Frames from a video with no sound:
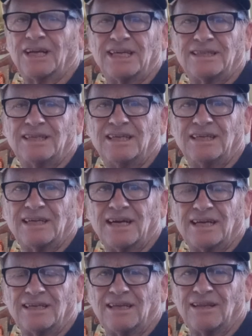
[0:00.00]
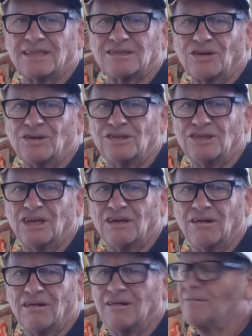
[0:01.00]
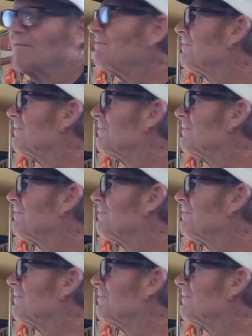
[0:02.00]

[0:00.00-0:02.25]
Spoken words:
in 1890. That's a good year.